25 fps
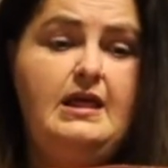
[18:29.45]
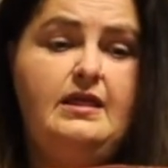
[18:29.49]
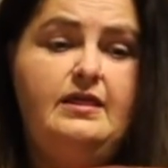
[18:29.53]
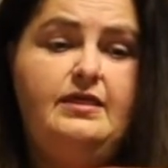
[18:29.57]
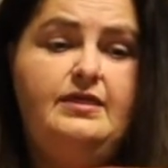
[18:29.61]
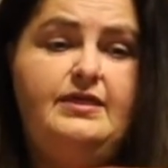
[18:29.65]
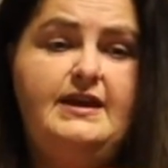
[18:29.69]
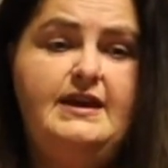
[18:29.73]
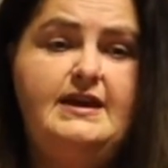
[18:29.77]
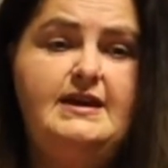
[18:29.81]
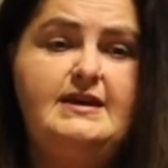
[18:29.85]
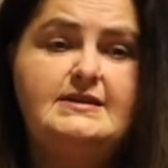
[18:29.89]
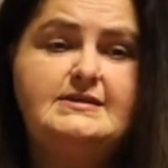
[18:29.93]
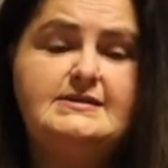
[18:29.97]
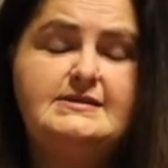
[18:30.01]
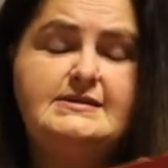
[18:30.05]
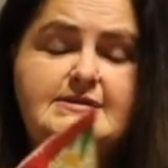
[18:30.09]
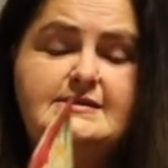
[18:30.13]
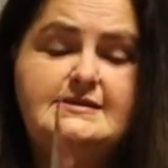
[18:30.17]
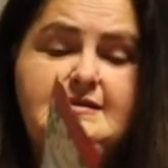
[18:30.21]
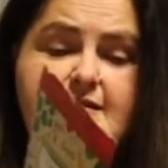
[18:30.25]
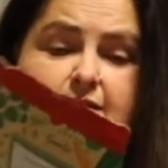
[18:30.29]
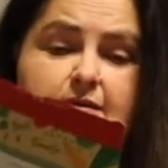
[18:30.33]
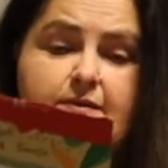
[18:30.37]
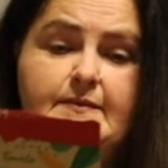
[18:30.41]

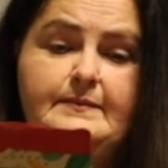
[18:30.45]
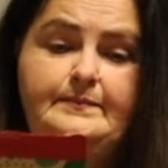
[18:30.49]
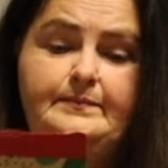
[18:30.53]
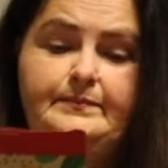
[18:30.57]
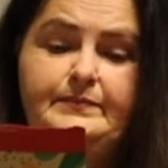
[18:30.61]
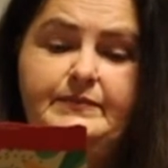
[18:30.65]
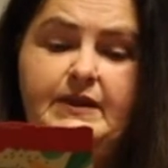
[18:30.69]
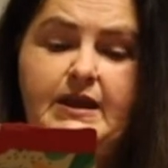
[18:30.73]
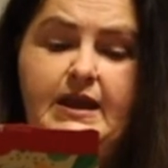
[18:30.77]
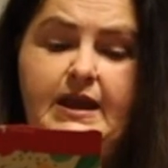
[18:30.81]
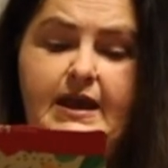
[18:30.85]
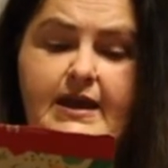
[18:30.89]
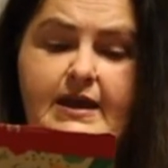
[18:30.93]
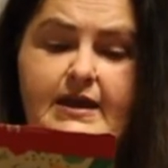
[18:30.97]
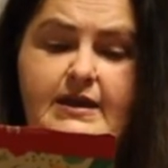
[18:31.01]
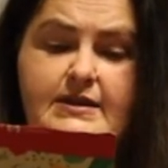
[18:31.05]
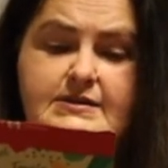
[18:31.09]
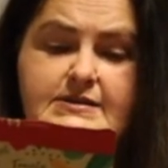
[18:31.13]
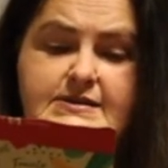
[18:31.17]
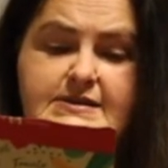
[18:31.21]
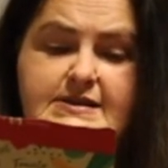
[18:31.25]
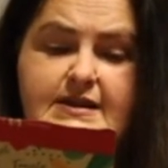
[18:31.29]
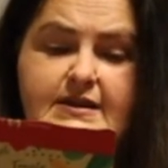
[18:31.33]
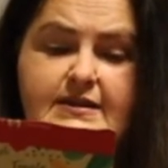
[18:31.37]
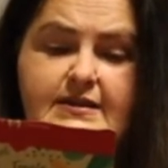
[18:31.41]
This
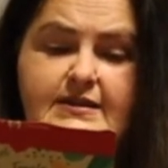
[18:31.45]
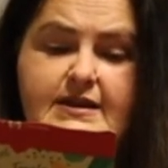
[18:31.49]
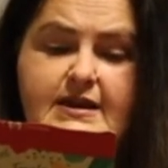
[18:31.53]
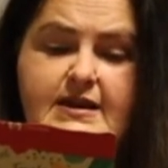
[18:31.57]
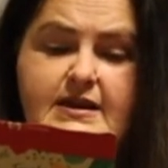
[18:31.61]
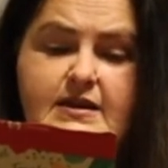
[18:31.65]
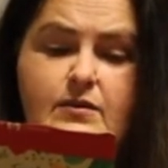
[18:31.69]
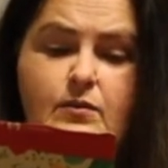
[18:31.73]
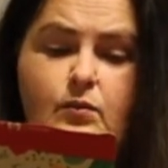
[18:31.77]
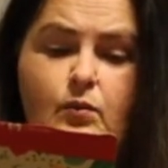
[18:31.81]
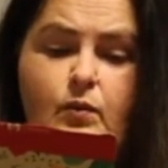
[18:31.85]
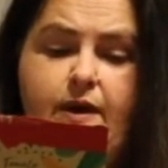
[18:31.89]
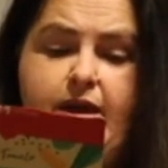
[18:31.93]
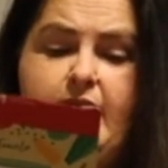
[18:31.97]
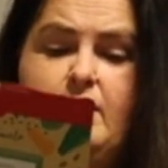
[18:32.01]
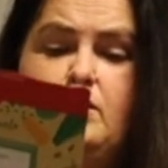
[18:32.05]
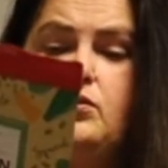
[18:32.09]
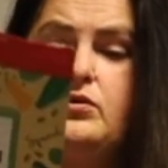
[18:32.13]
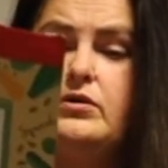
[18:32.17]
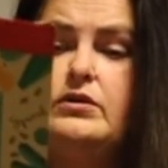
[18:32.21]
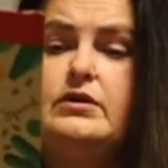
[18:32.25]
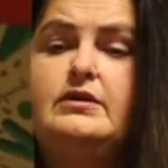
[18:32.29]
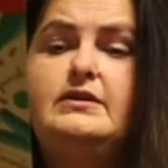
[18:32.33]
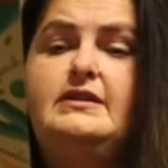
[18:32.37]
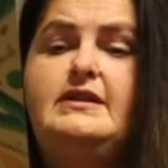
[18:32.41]
is we
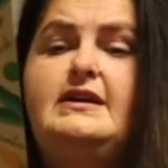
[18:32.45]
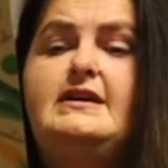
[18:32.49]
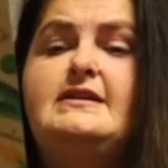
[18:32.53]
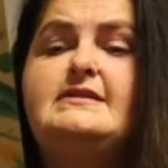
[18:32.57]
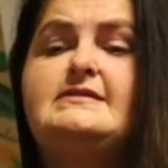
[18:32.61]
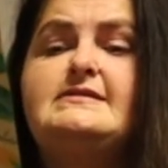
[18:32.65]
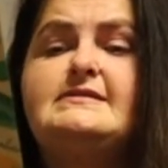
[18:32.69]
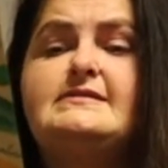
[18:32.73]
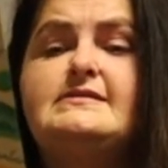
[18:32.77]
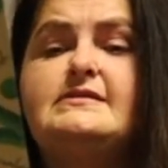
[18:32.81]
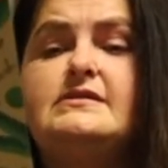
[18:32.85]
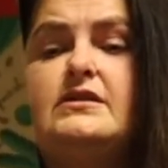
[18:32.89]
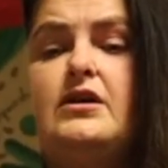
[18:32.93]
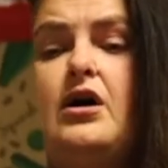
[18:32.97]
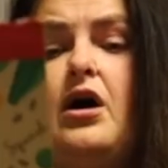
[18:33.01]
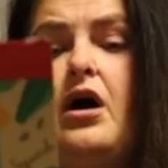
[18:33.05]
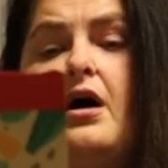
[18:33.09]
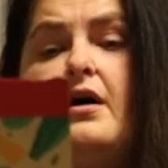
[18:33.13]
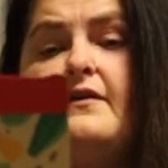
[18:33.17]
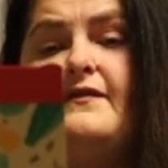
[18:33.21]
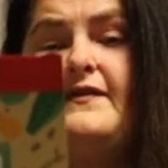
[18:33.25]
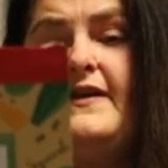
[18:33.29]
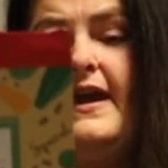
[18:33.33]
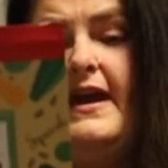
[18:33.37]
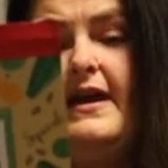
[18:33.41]
ordered this
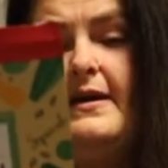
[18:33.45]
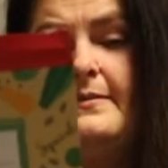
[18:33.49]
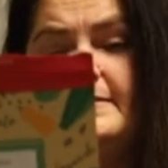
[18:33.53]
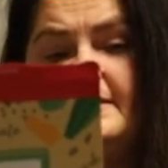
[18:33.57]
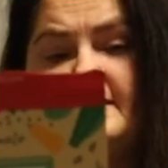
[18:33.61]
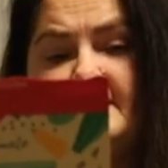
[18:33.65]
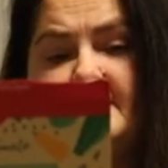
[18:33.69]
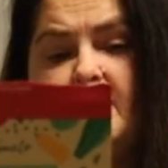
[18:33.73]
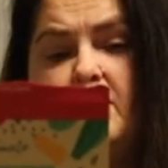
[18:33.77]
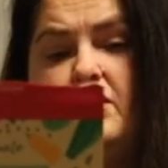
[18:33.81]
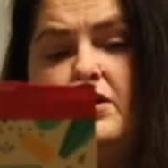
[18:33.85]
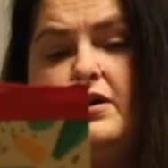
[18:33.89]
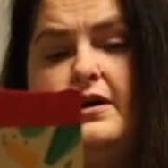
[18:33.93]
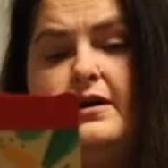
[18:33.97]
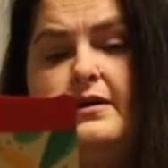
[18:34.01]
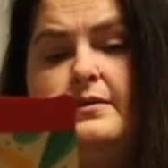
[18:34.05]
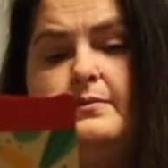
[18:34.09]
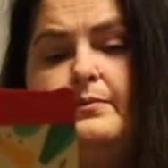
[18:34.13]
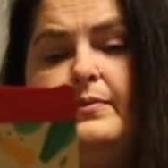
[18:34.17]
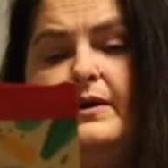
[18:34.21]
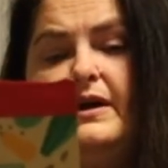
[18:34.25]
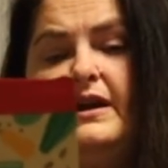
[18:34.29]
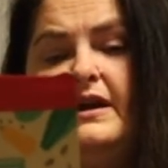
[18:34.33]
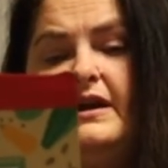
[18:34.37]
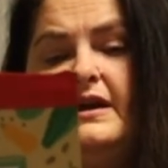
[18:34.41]
off Amazon,
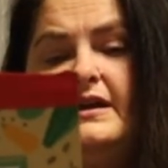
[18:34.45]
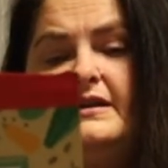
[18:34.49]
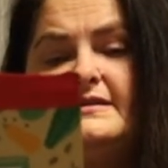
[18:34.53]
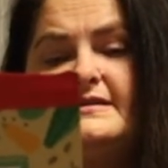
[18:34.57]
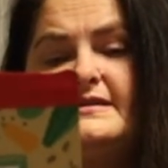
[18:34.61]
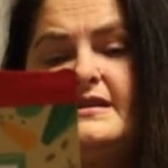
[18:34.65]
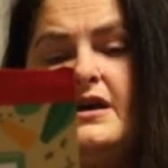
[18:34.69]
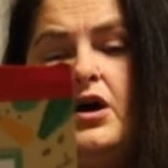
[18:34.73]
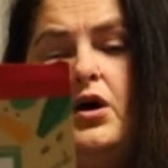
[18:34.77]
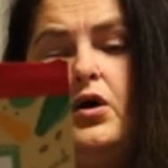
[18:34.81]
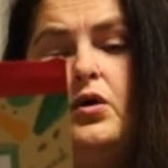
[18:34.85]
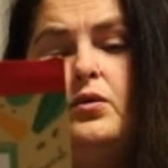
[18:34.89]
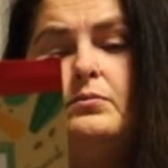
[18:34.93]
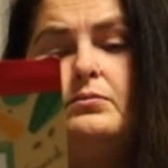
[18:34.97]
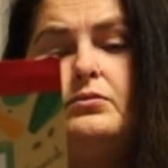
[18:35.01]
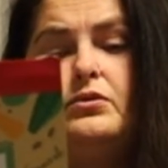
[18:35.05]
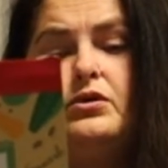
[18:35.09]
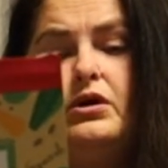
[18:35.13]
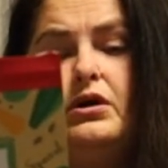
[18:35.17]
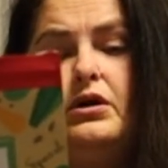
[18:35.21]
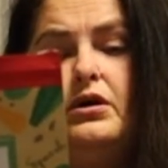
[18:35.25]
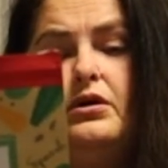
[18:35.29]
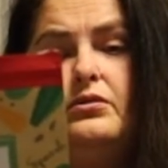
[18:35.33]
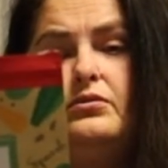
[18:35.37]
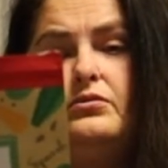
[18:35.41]
but it's
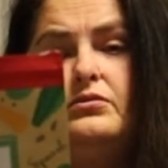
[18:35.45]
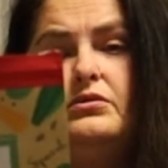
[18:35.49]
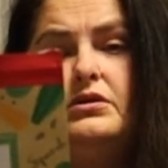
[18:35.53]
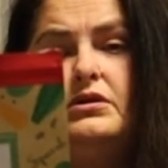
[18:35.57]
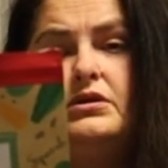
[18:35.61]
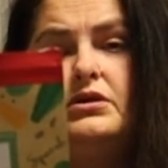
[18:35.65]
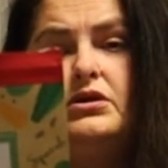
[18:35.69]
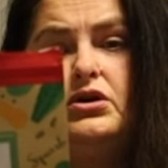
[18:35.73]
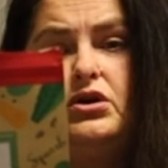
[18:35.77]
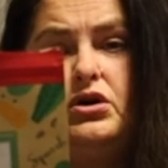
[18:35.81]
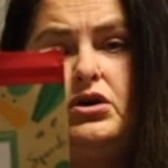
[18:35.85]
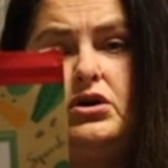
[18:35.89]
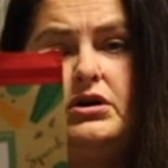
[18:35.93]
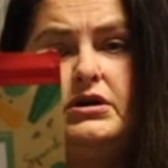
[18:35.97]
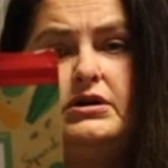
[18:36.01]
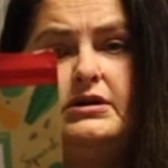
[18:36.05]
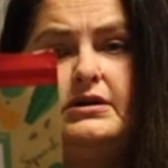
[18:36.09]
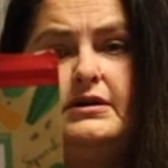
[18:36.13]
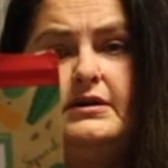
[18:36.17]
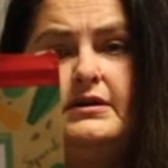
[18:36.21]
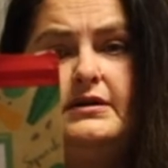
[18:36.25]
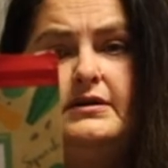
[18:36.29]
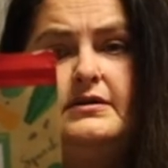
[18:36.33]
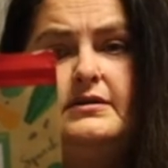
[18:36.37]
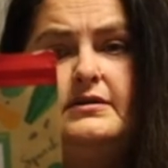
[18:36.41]
Homegrown
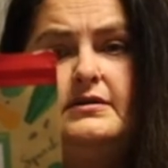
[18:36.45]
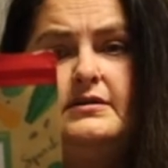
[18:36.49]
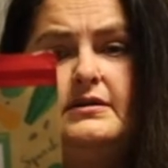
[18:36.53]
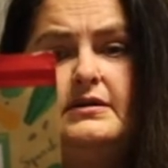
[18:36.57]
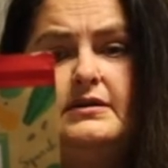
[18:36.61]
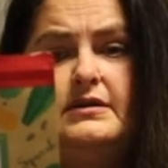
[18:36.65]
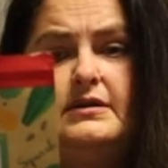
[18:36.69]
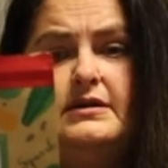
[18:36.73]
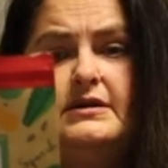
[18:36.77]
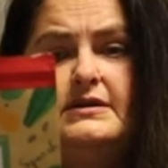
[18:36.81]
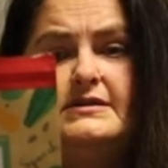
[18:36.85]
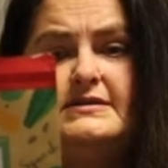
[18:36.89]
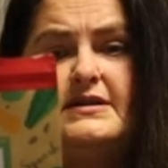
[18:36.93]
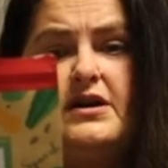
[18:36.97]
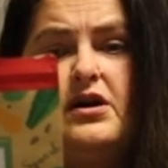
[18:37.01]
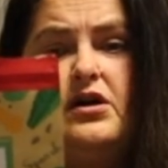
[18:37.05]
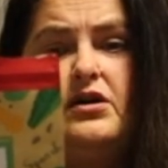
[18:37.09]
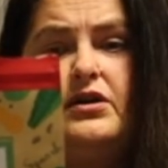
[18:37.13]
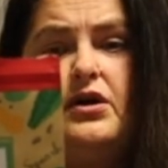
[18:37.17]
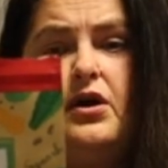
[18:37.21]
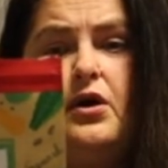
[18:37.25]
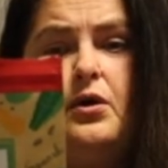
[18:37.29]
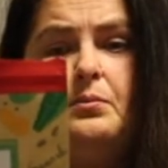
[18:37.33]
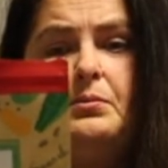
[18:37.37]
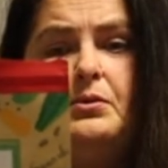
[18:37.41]
Garden. It's
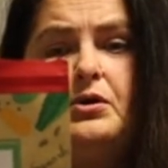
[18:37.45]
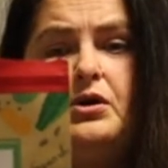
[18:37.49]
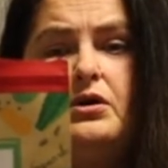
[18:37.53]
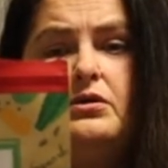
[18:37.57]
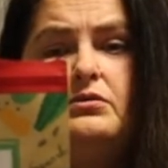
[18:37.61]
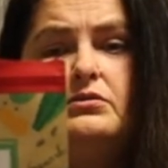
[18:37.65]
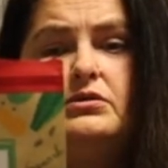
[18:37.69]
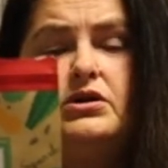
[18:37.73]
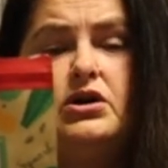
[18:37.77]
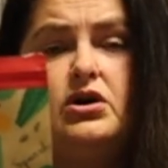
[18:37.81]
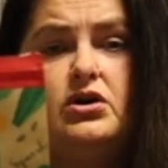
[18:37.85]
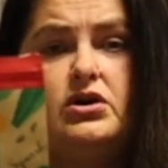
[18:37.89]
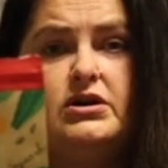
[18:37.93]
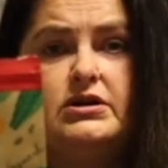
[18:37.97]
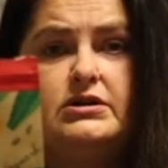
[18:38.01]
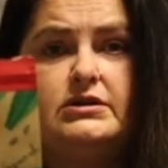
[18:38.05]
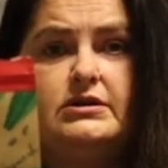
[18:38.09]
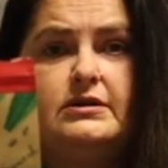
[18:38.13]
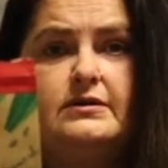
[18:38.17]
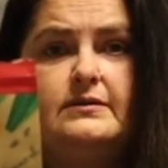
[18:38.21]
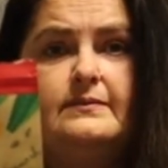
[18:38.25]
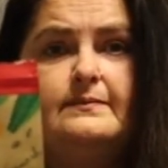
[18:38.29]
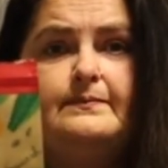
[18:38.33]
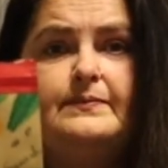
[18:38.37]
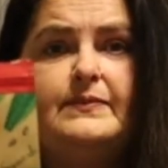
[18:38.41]
called Homegrown
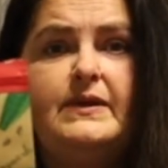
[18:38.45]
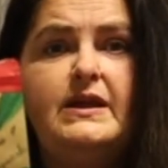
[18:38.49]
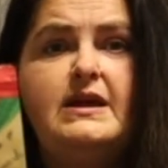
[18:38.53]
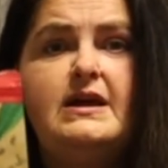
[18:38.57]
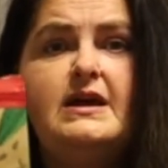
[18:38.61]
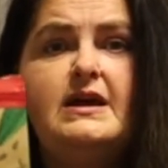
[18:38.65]
Garden.